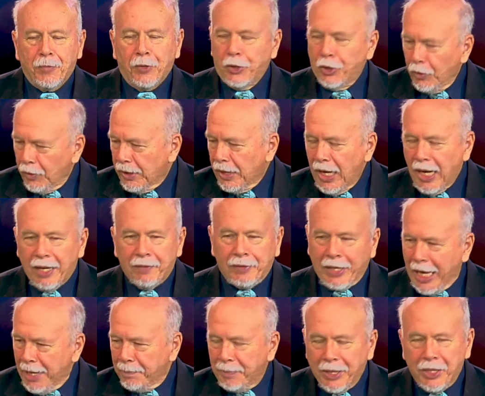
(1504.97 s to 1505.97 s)
You're alive.
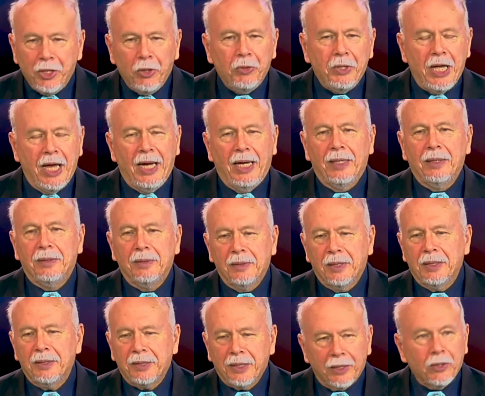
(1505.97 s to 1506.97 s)
Can't be you, Dad.
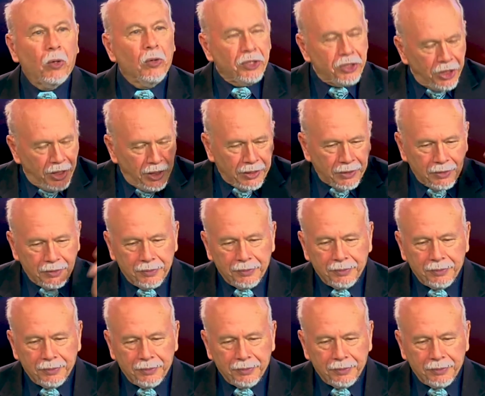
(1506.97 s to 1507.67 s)
And I said, go check.